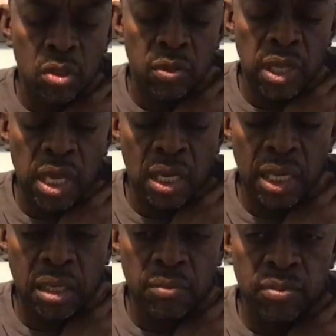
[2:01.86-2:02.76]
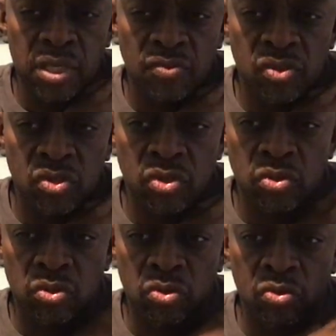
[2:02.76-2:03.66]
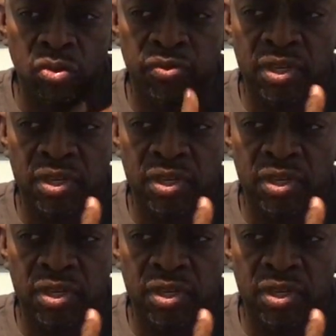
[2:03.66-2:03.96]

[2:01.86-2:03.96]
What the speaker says: We had like a beef stew with a